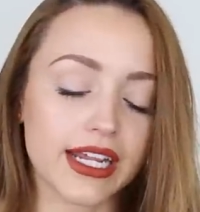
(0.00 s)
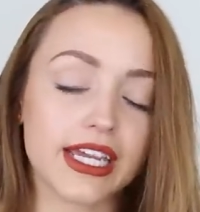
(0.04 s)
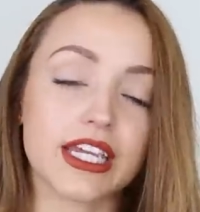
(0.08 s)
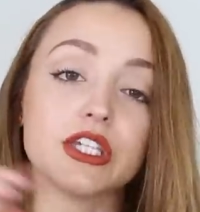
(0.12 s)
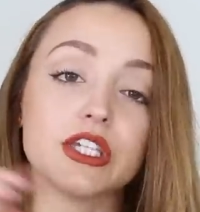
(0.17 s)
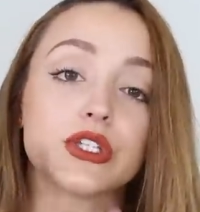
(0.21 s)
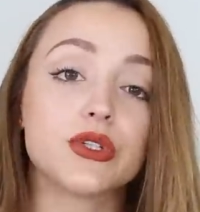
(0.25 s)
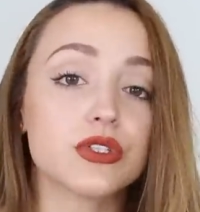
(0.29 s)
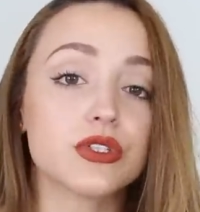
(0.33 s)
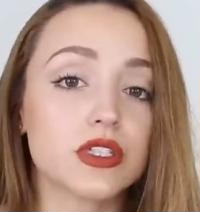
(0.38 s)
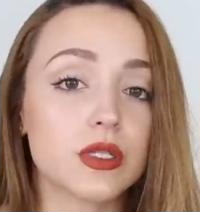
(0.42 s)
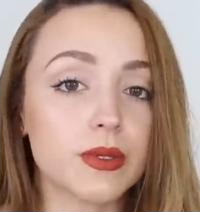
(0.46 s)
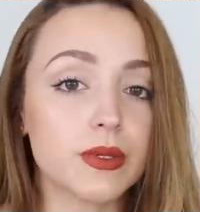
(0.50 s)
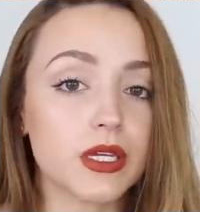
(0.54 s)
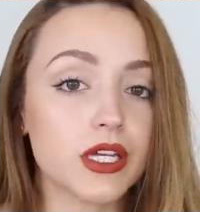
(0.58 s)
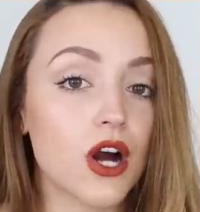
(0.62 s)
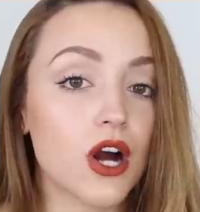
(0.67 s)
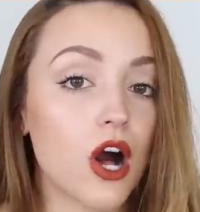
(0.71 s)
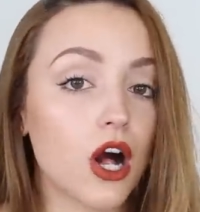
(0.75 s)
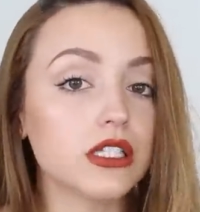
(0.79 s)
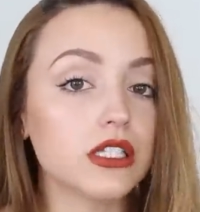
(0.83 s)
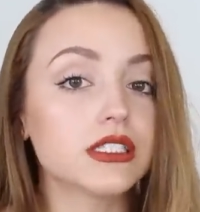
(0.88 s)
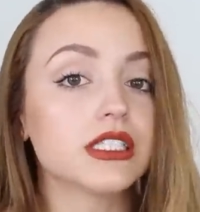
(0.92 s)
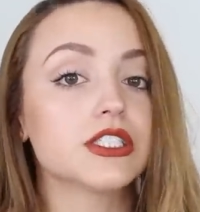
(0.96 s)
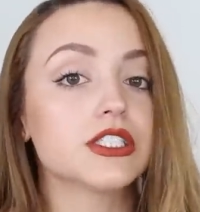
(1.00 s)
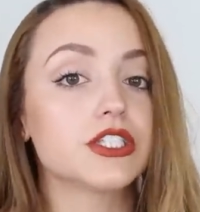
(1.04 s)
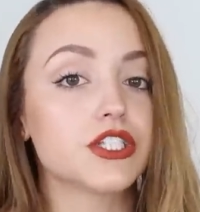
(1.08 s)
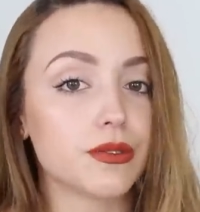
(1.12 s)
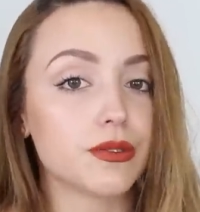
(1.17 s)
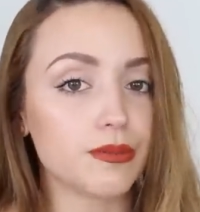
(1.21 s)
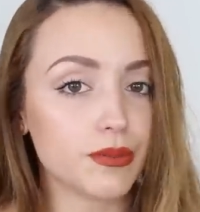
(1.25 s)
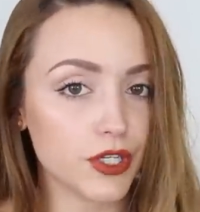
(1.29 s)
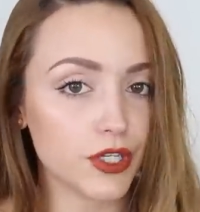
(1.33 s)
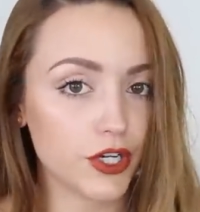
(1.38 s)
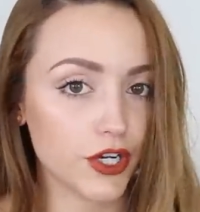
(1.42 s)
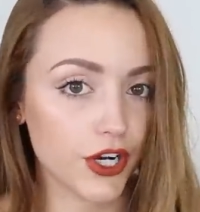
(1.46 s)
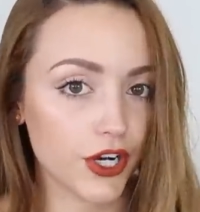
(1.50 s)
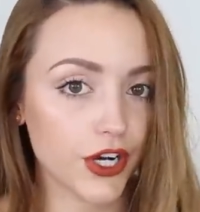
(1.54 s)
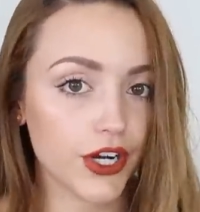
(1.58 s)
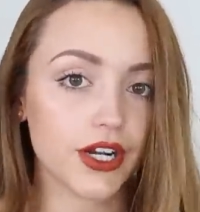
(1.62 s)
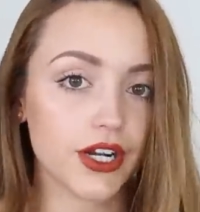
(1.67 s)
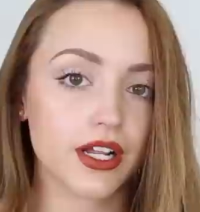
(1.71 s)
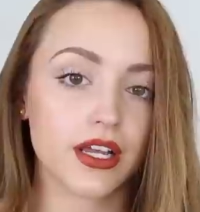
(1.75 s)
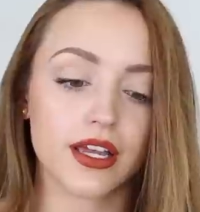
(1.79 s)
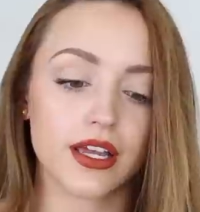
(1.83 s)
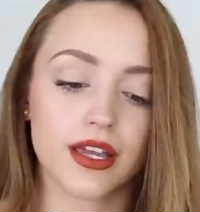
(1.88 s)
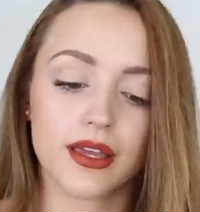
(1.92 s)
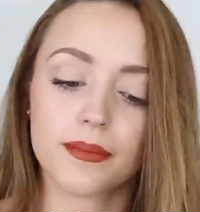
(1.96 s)
It used to be called
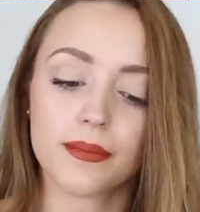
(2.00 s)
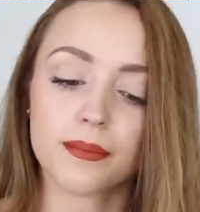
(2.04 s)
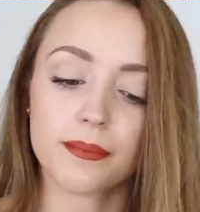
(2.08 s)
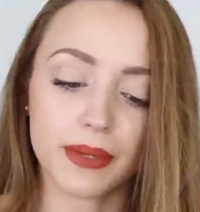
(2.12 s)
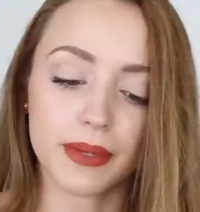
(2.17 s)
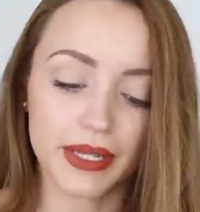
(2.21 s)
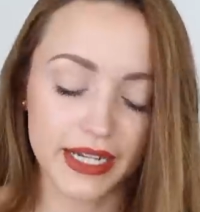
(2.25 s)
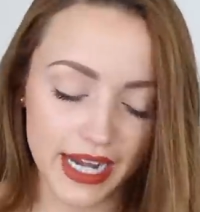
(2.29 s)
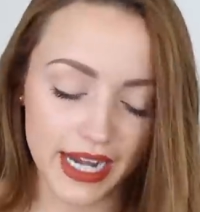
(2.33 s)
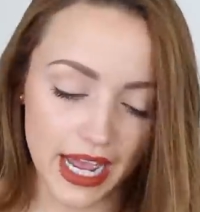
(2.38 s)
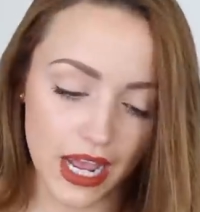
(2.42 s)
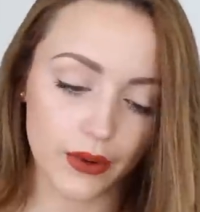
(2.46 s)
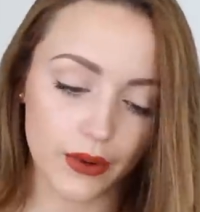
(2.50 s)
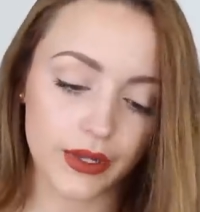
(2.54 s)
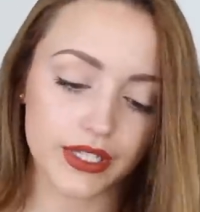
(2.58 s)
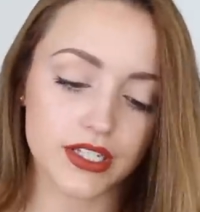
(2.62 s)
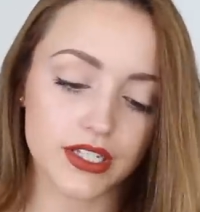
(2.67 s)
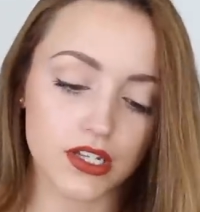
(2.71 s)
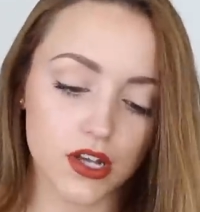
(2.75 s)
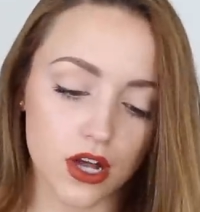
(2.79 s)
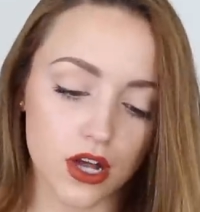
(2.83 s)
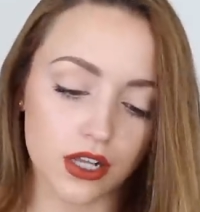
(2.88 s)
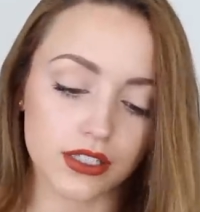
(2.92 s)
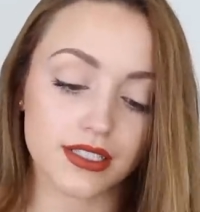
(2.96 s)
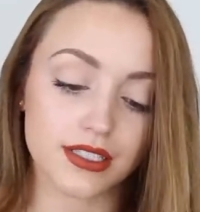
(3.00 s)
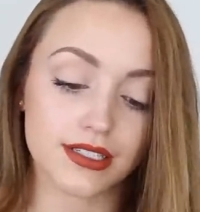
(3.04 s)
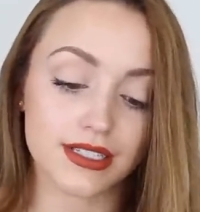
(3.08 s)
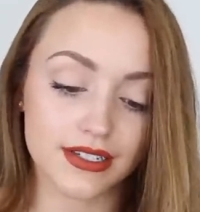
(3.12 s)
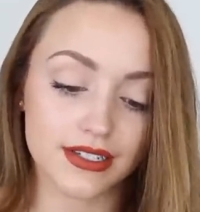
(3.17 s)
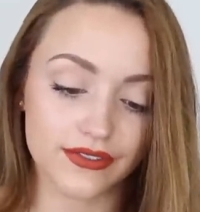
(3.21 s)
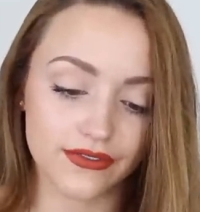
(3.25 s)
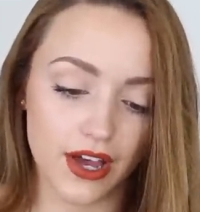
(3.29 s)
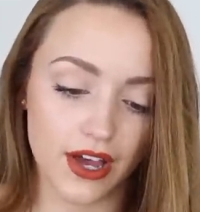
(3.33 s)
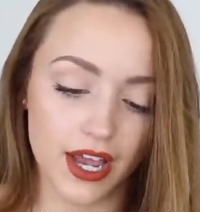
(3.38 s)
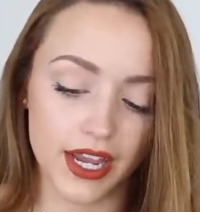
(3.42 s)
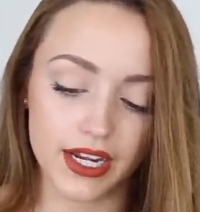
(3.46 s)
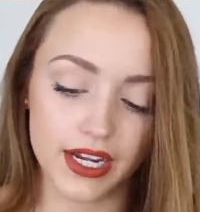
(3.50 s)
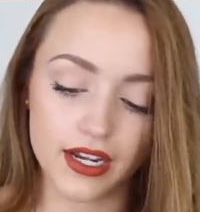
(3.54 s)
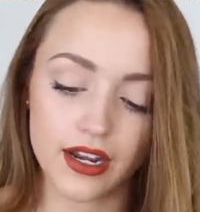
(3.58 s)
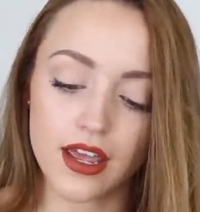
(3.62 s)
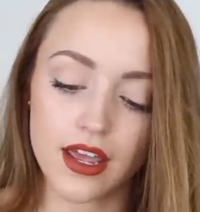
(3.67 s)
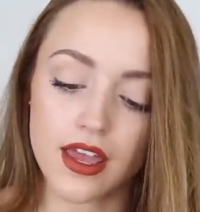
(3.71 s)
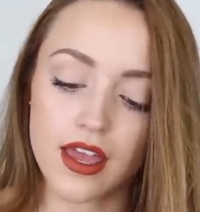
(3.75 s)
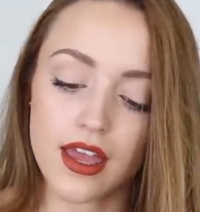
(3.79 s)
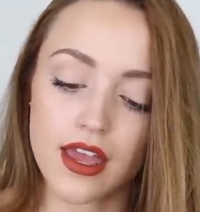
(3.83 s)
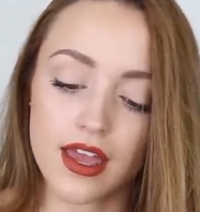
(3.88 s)
Demure, but now it's called Divine.